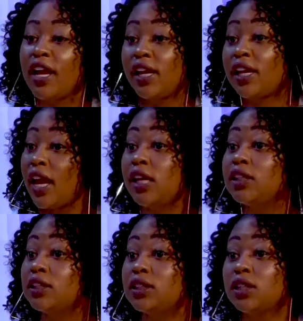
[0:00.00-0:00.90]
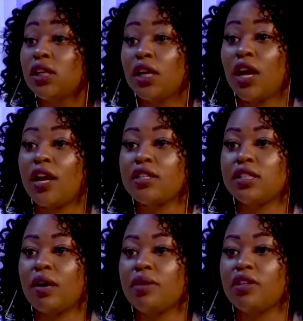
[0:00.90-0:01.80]
to engage in
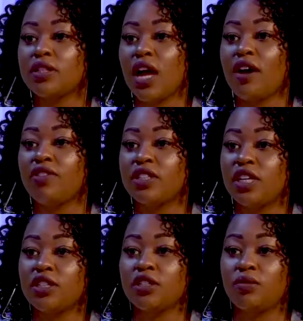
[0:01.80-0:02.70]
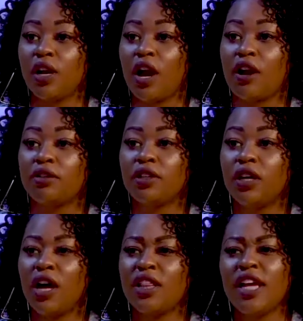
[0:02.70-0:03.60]
some of those conversations with her,
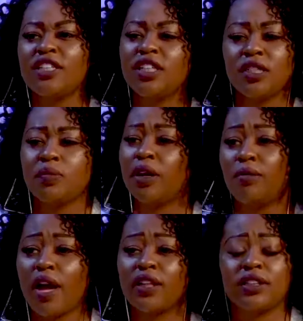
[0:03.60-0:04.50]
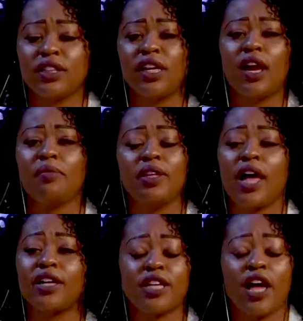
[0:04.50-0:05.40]
yeah. unless she's just being reckless. And then I'd be
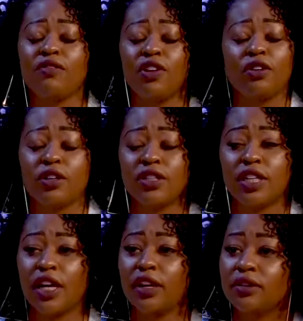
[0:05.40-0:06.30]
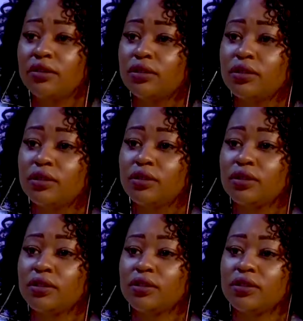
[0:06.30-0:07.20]
like, child, if you don't go sit down. Oh,
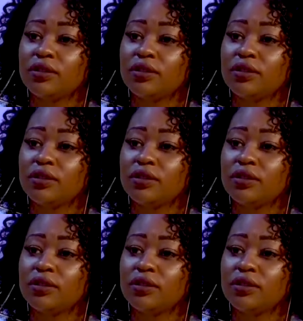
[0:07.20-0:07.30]
okay.